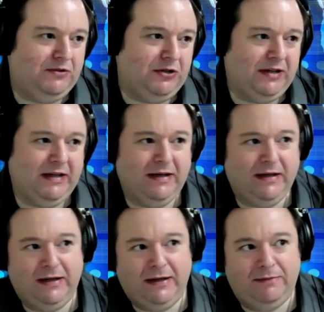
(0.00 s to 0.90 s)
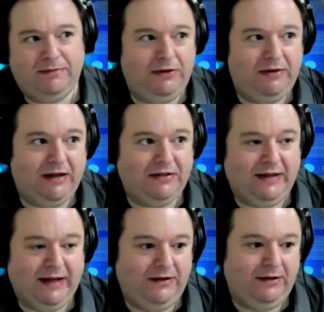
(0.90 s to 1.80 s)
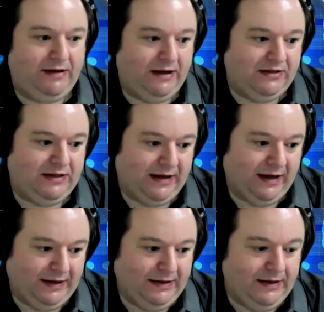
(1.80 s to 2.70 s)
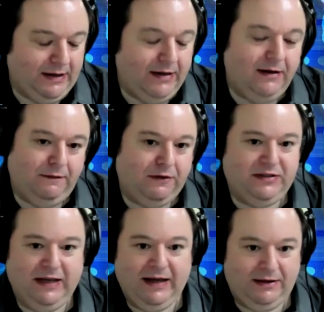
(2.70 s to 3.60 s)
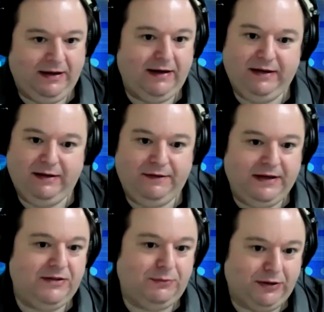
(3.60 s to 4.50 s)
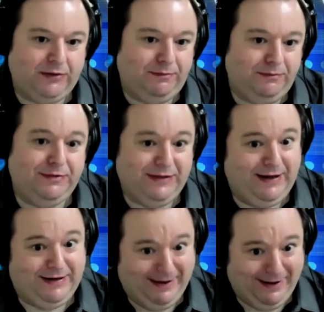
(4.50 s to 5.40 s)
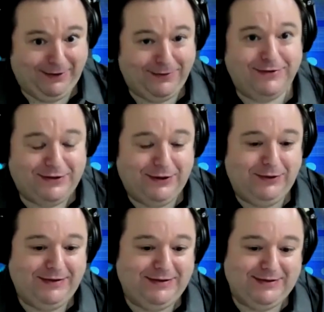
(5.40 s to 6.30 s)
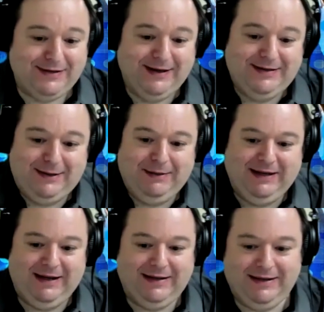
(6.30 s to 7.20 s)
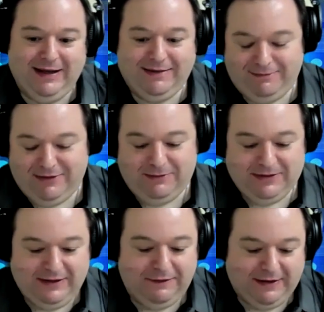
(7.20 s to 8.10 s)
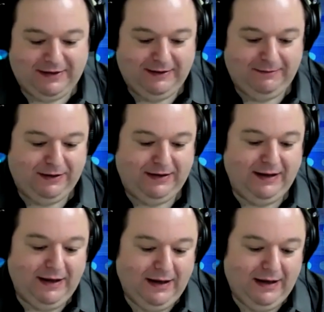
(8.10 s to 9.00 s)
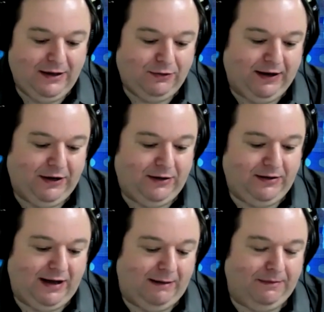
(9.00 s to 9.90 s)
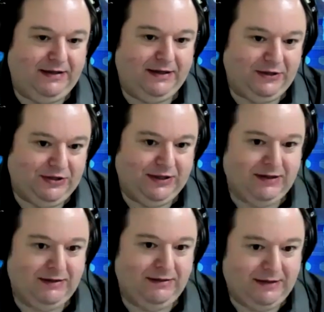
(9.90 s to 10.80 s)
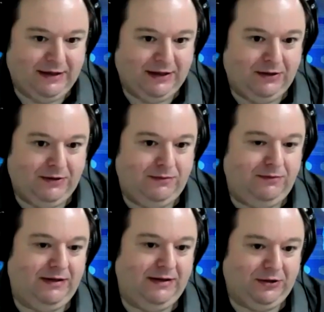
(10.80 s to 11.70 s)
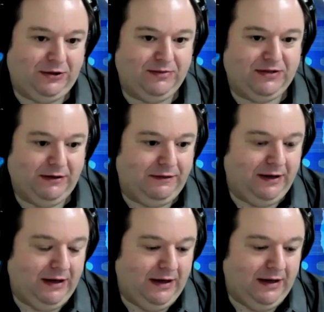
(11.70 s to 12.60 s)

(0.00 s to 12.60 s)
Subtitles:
circa 2008, 2009, foreseeing a lot of the events we're seeing now. So it's I mean, not specifically, but greater competition, in terms of